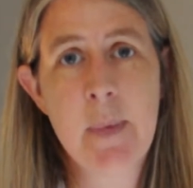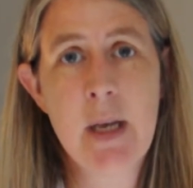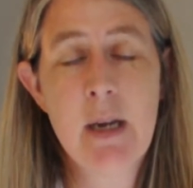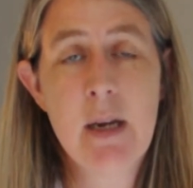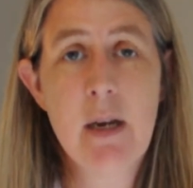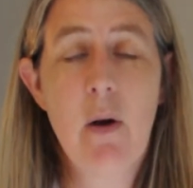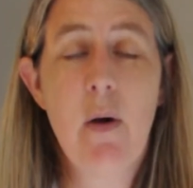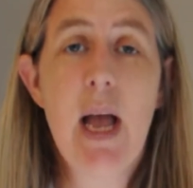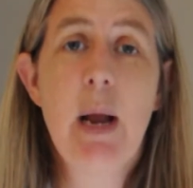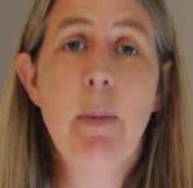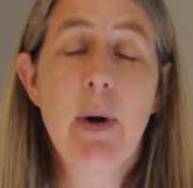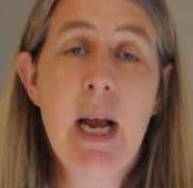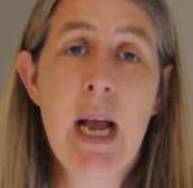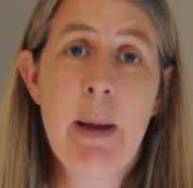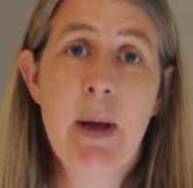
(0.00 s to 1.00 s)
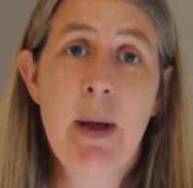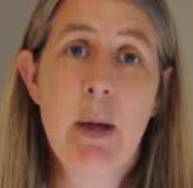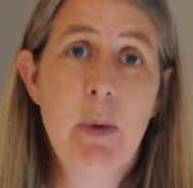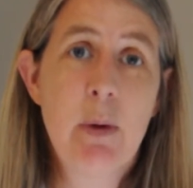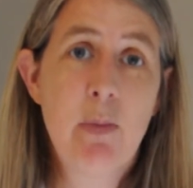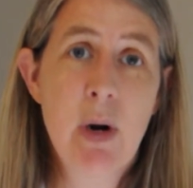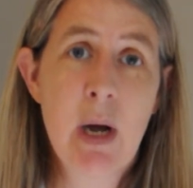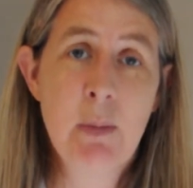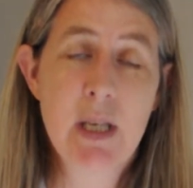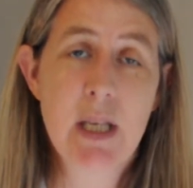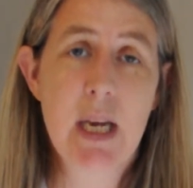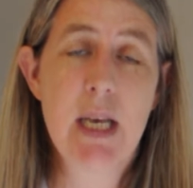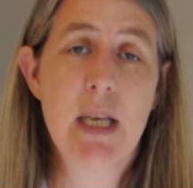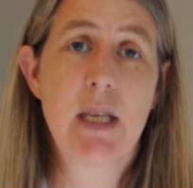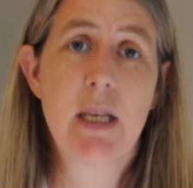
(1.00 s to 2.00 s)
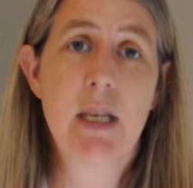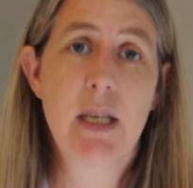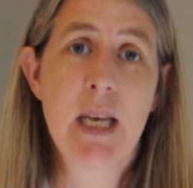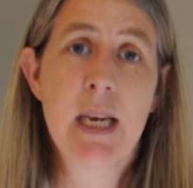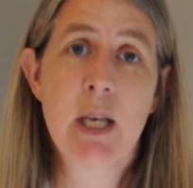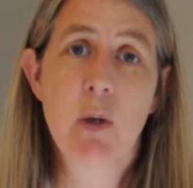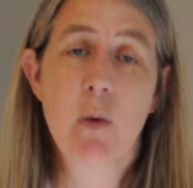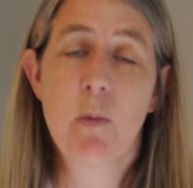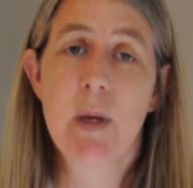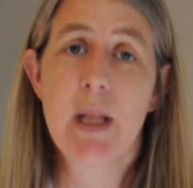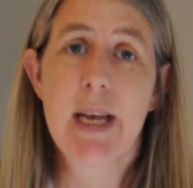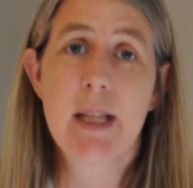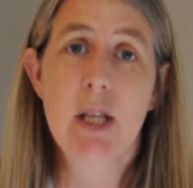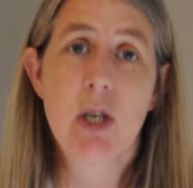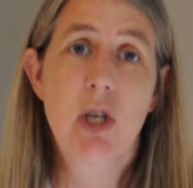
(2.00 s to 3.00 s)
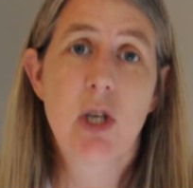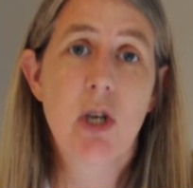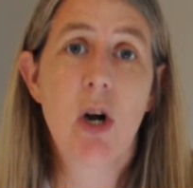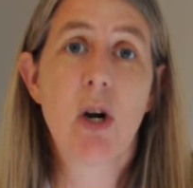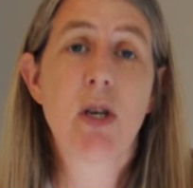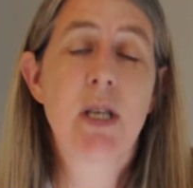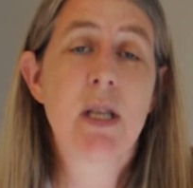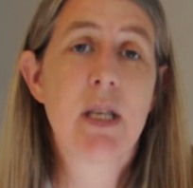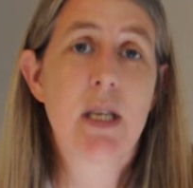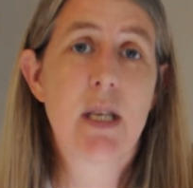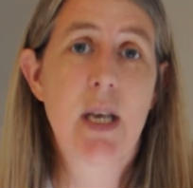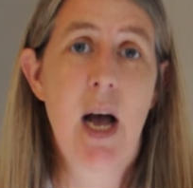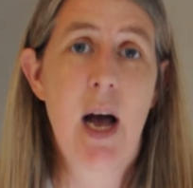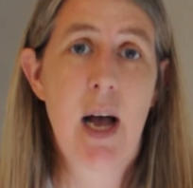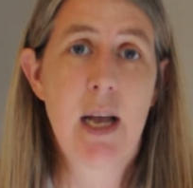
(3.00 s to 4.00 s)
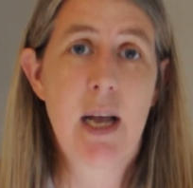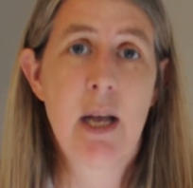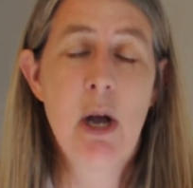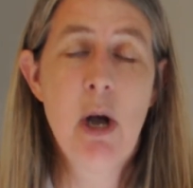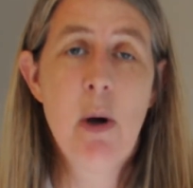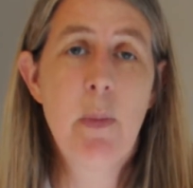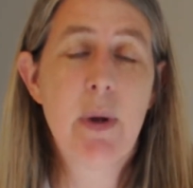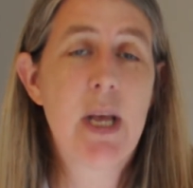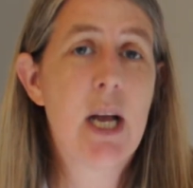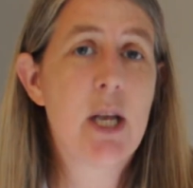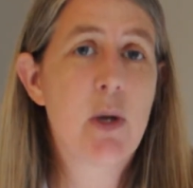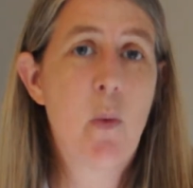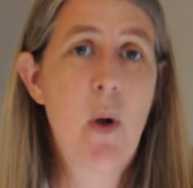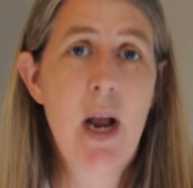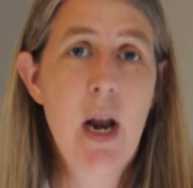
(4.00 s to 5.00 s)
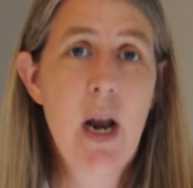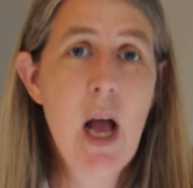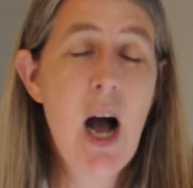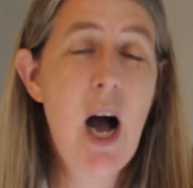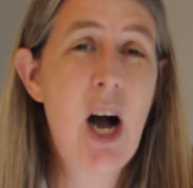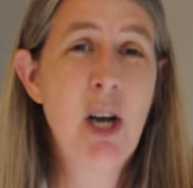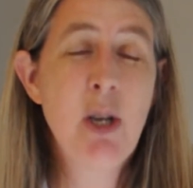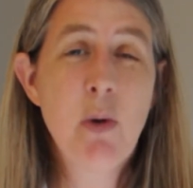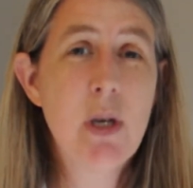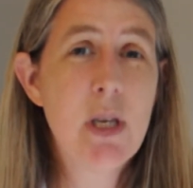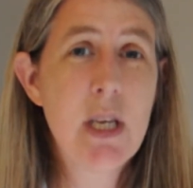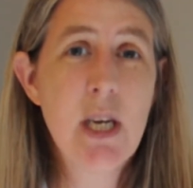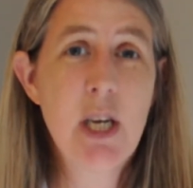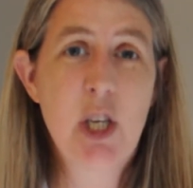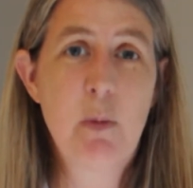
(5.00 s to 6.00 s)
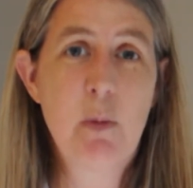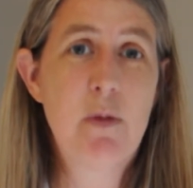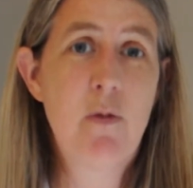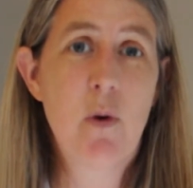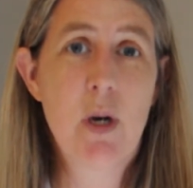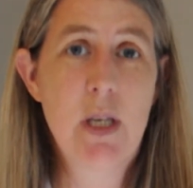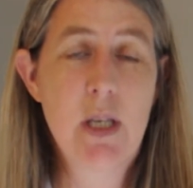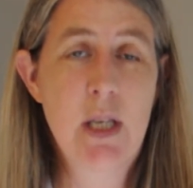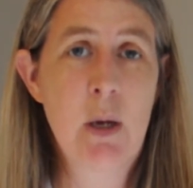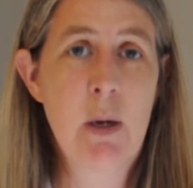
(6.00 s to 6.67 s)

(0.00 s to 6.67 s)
Now, Abraham had been promised that his descendants would be like the stars in the sky, but he had to wait 100 years before his son